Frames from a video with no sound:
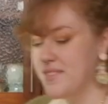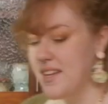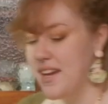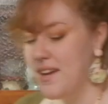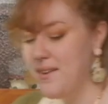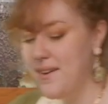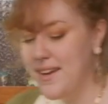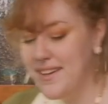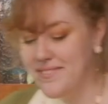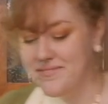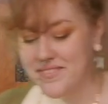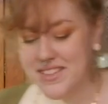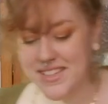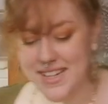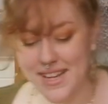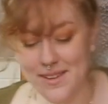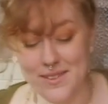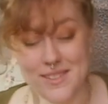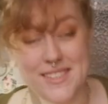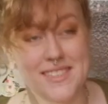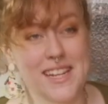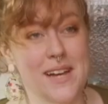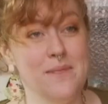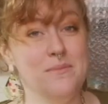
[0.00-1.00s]
All right, and now
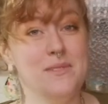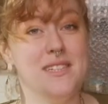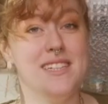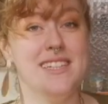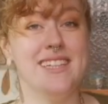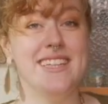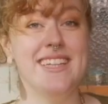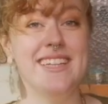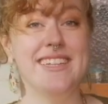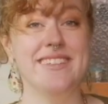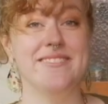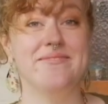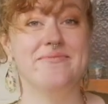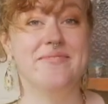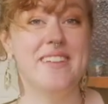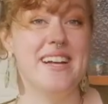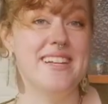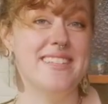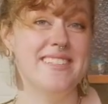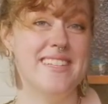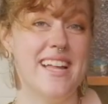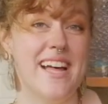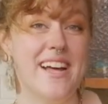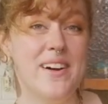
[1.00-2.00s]
it's time to clean.
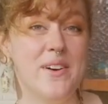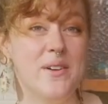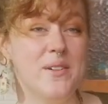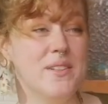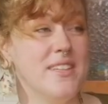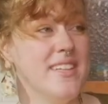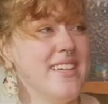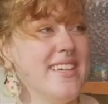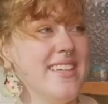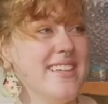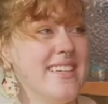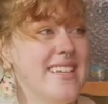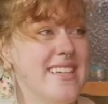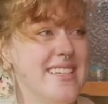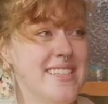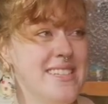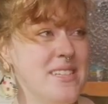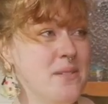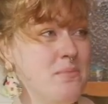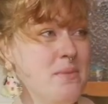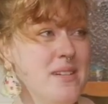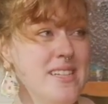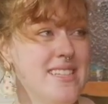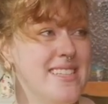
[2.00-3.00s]
That's that whole thing,
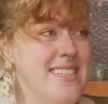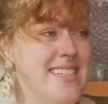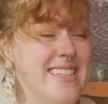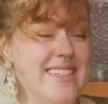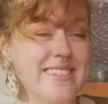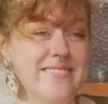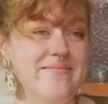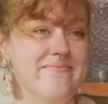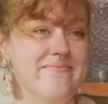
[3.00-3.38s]
easy peasy.